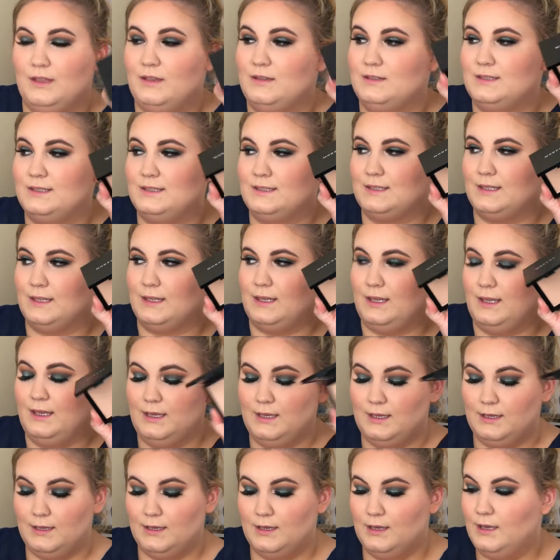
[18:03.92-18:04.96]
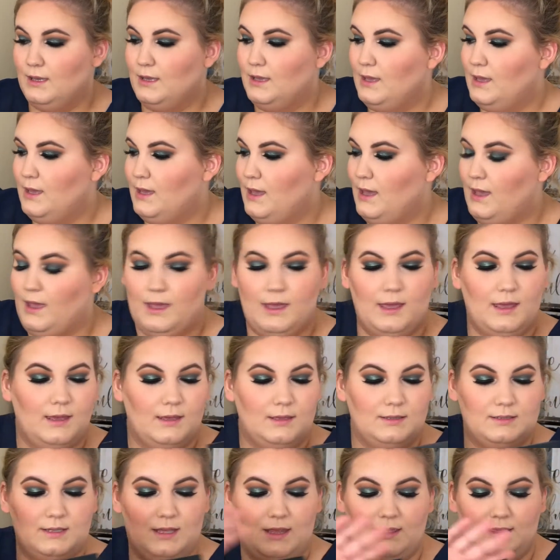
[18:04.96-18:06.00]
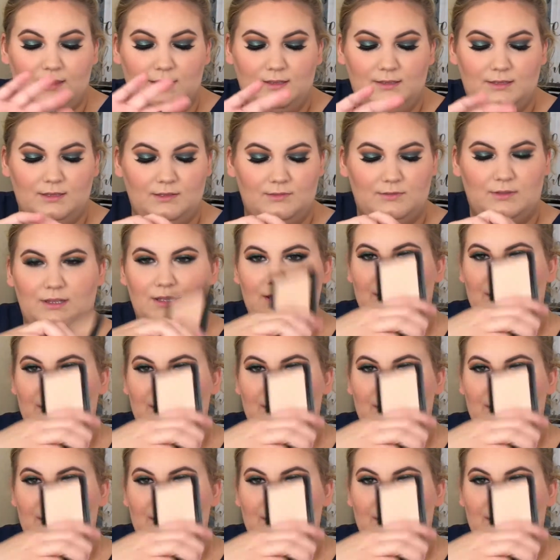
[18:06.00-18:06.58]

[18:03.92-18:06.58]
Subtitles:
sleek, and this is what